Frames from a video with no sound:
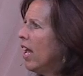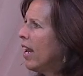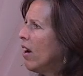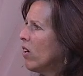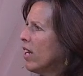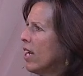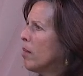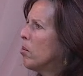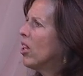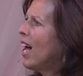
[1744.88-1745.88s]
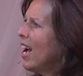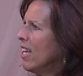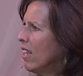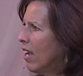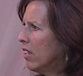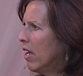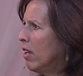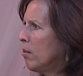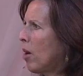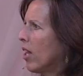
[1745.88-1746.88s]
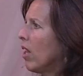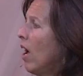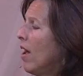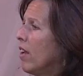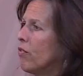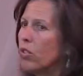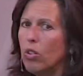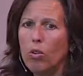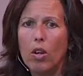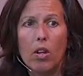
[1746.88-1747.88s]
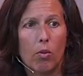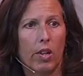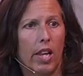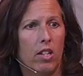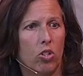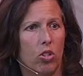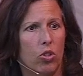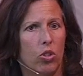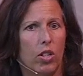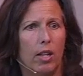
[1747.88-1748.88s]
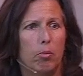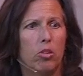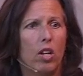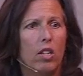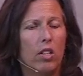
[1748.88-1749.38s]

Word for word: And how can I apply that then in my life to relationships,